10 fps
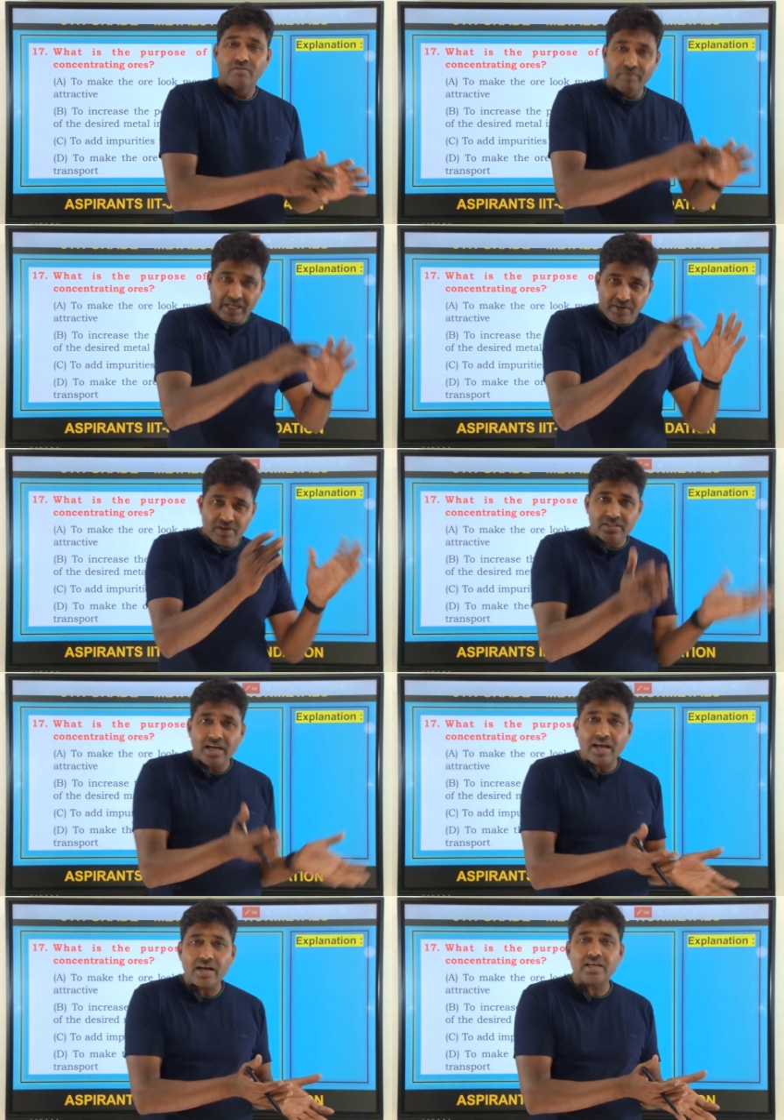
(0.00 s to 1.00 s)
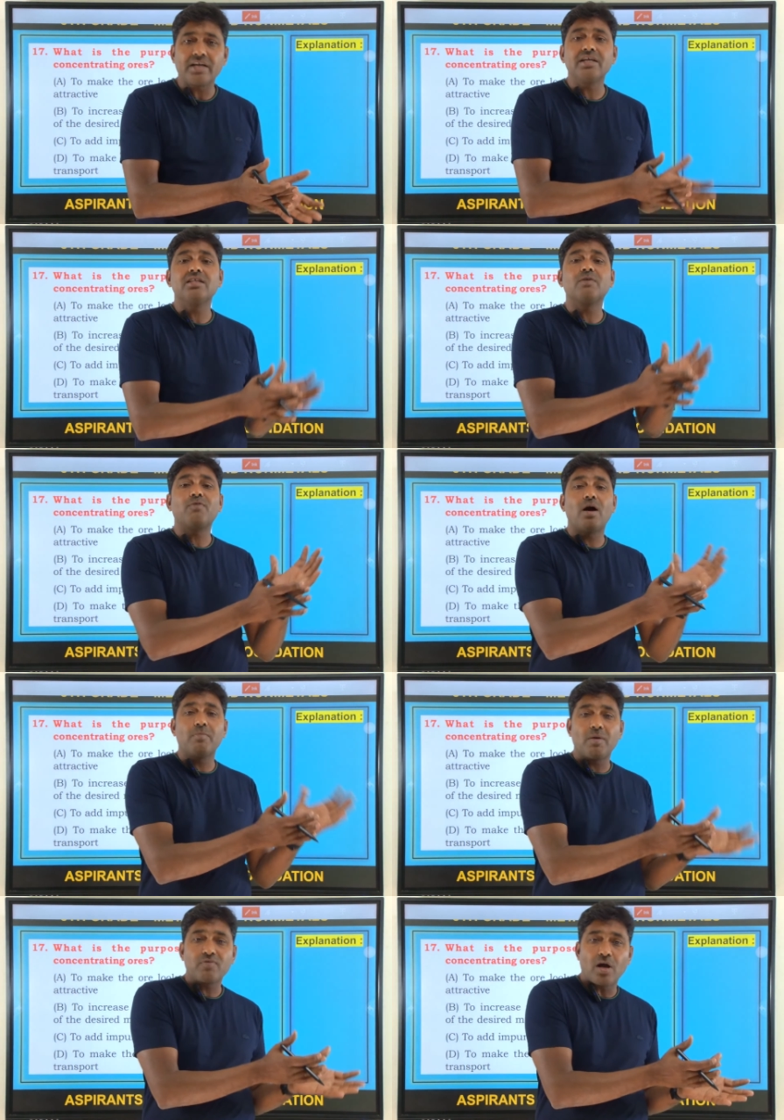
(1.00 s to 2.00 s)
Whenever they are occurring in the
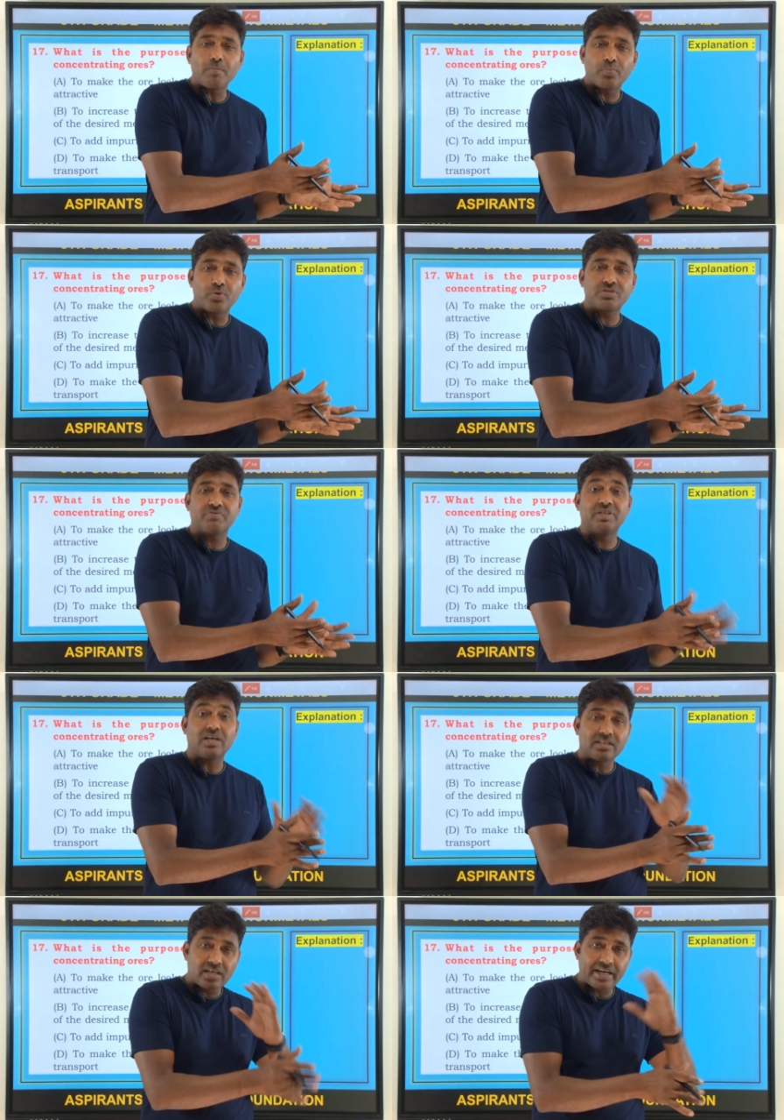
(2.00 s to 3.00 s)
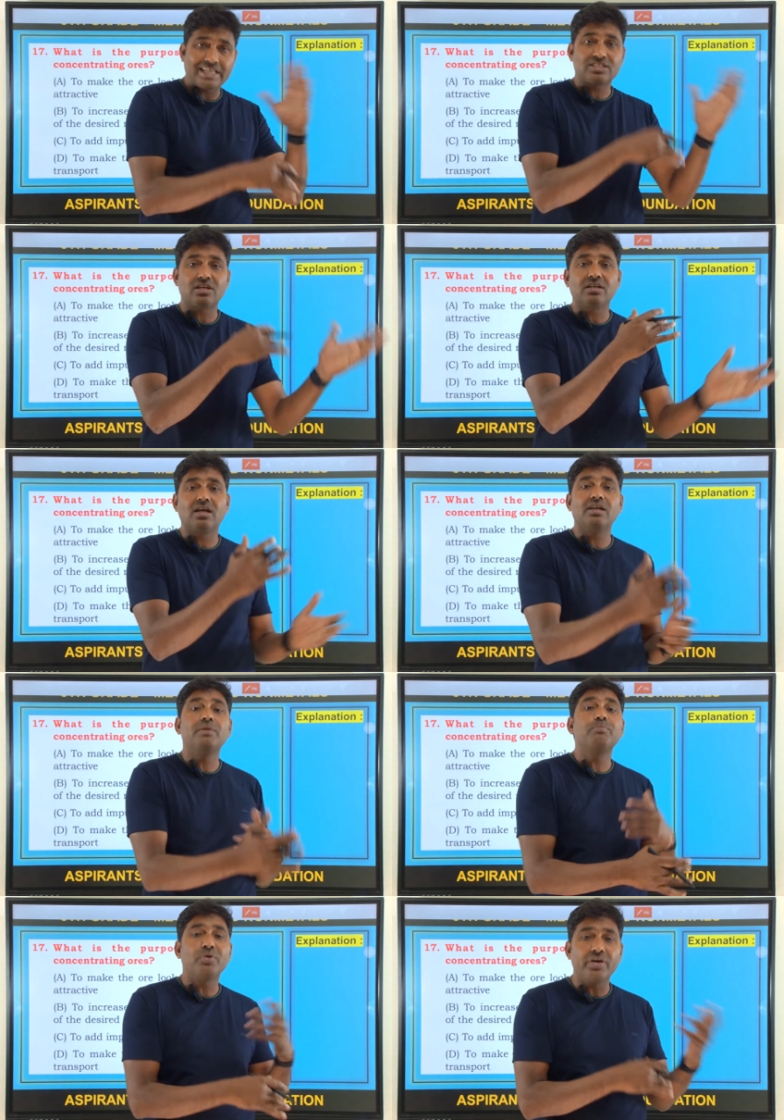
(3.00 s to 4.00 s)
form of compounds with other external
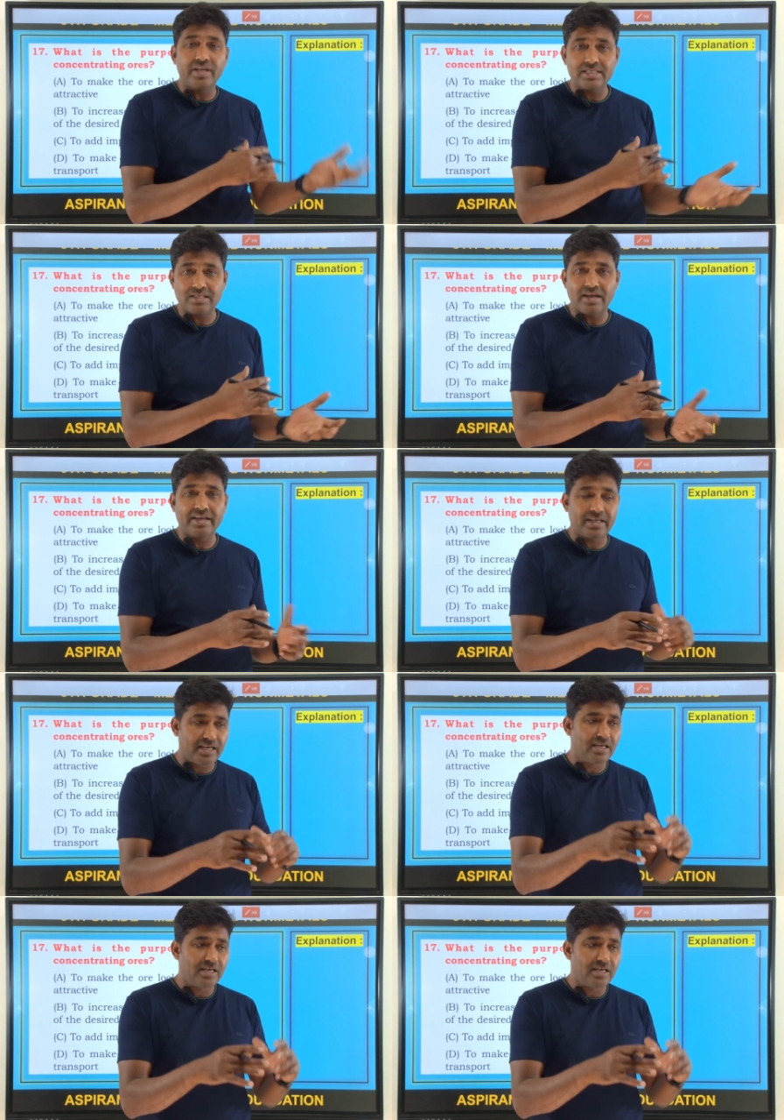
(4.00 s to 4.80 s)
impurities like a